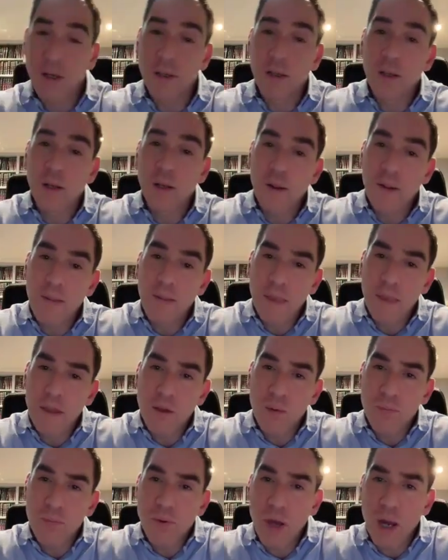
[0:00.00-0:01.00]
Right?
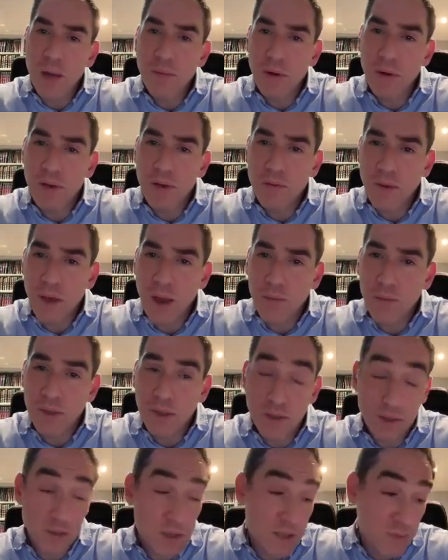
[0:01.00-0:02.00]
Your primary
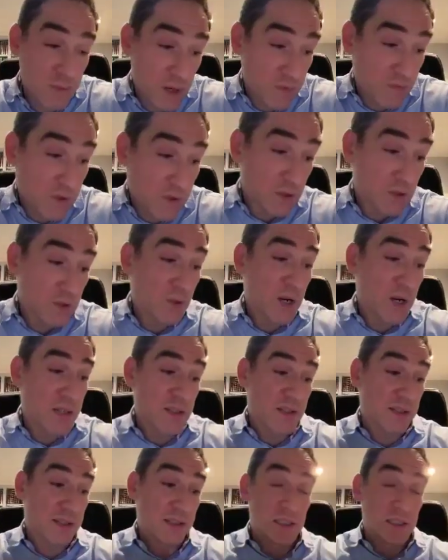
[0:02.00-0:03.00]
family. As a matter of fact, the
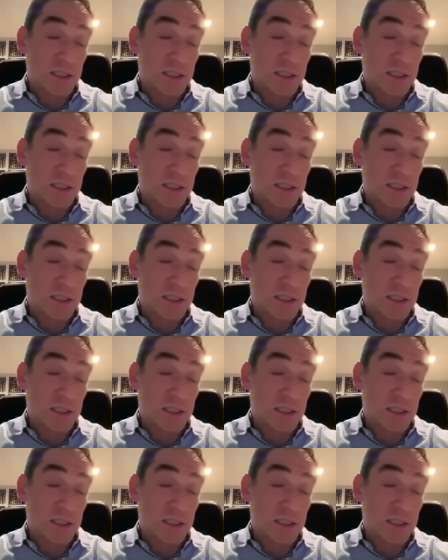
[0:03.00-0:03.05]
Torah says,